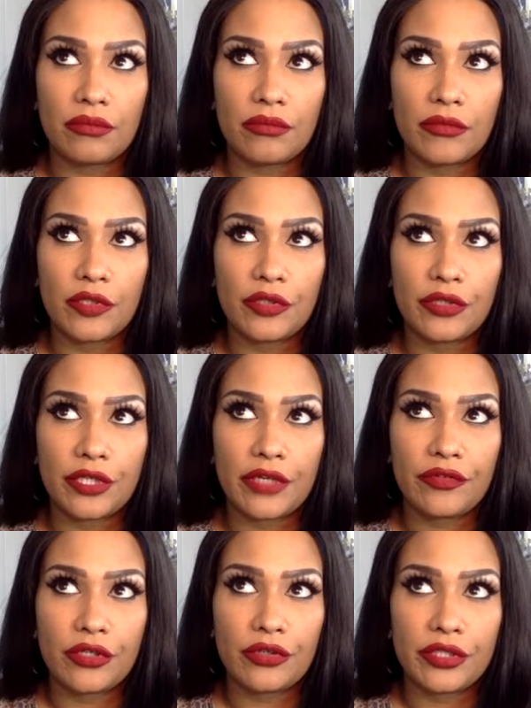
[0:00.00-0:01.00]
you're
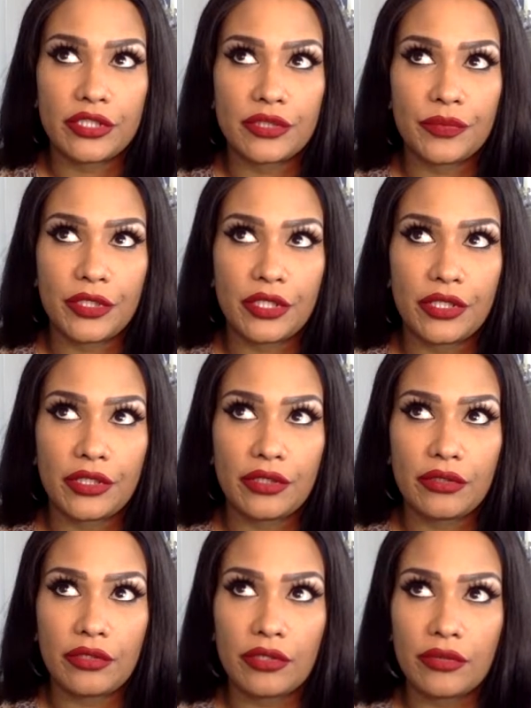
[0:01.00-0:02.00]
never going to be,
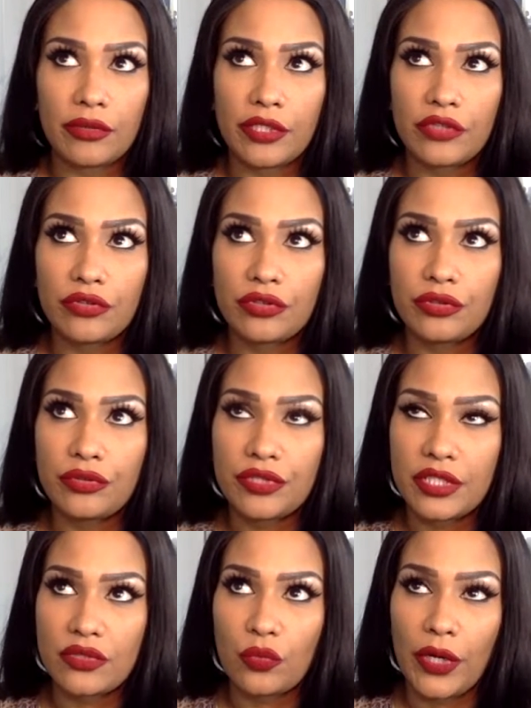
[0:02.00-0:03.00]
you know,
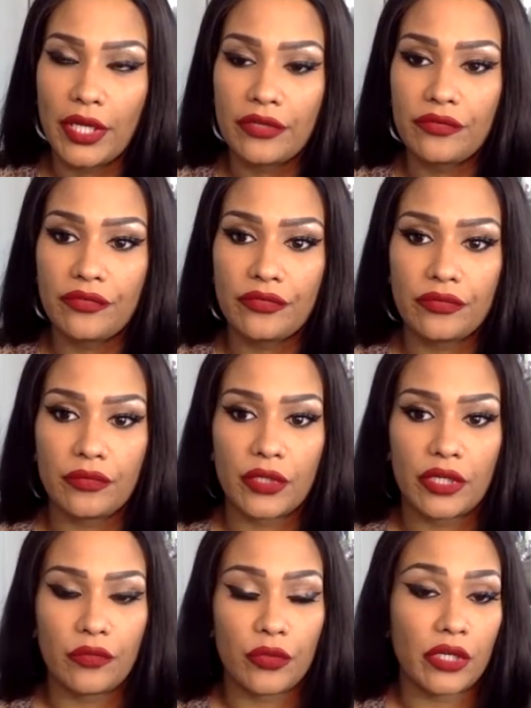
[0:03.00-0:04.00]
introduced as wife,
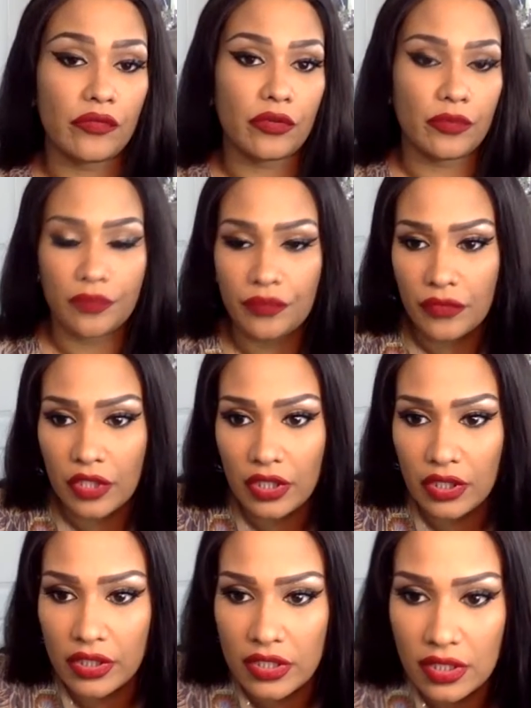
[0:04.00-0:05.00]
whatever, whatever.
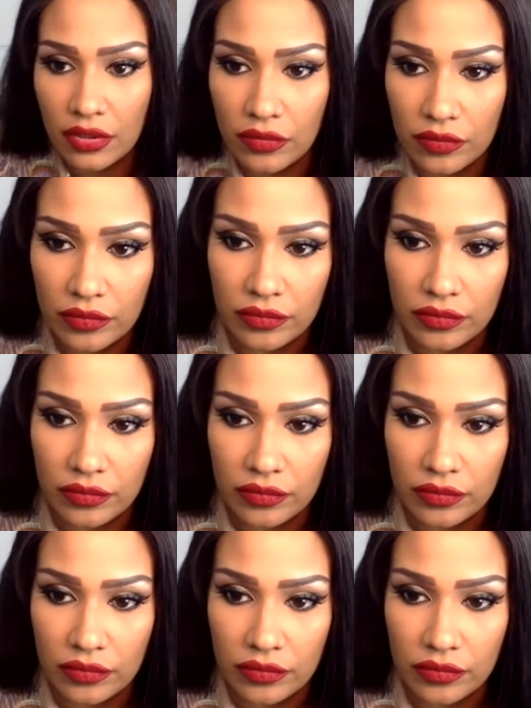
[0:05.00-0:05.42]
So,